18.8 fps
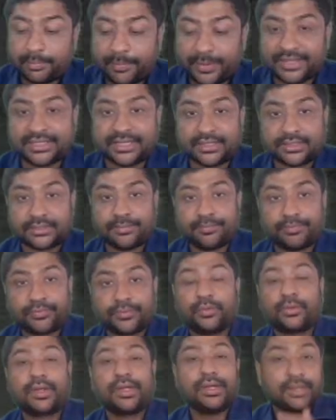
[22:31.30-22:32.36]
patients.
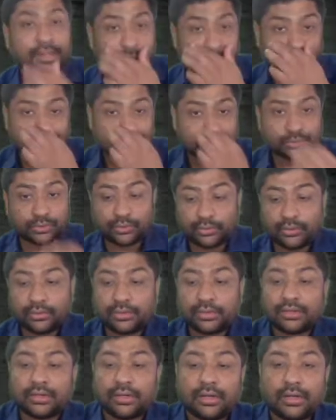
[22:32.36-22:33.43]
Okay. So
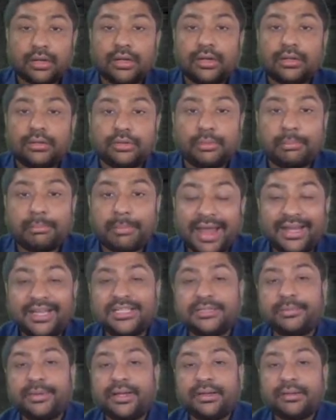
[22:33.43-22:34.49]
the
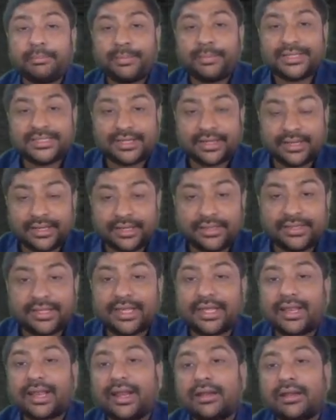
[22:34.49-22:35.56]
management, basically,
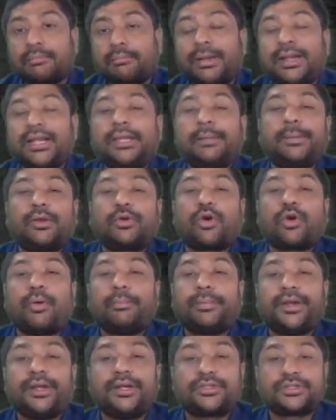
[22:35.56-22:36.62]
there are multiple
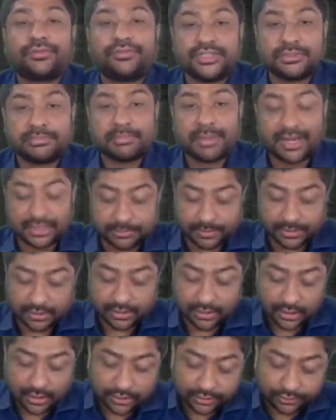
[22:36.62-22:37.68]
components of this management.
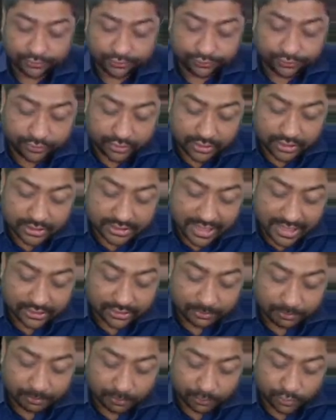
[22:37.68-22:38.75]
The first and
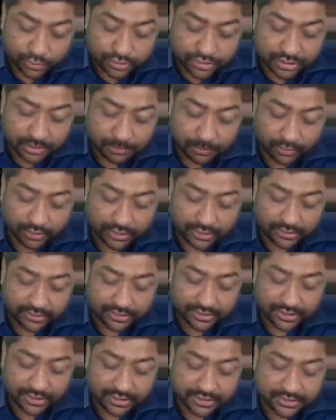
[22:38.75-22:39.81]
the most important
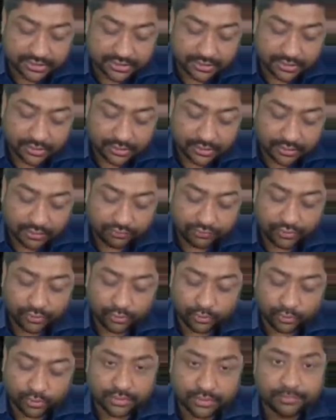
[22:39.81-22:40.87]
thing is
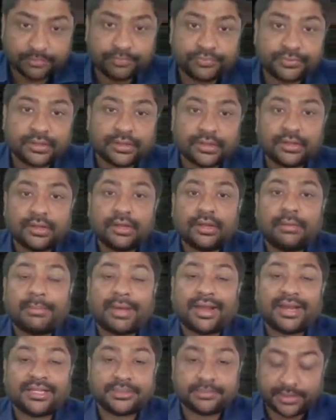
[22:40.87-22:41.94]
fluid
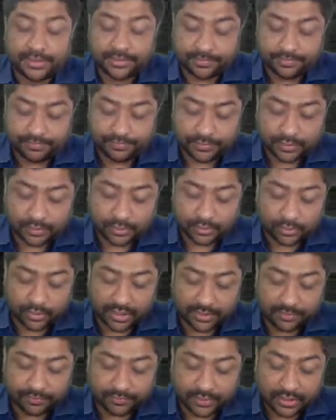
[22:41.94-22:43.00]
management.
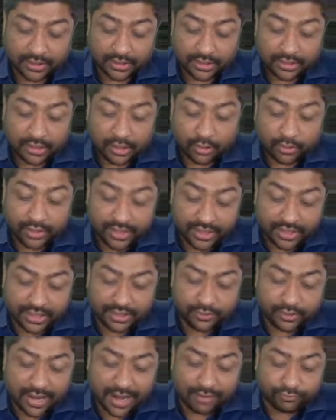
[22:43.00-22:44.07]
Now, here
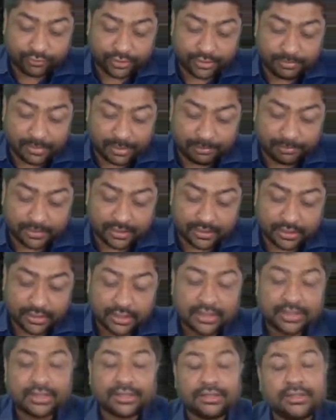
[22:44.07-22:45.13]
you have to remember
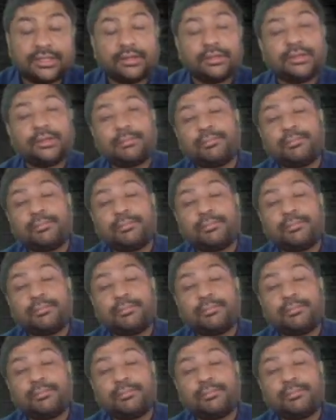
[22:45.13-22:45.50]
that the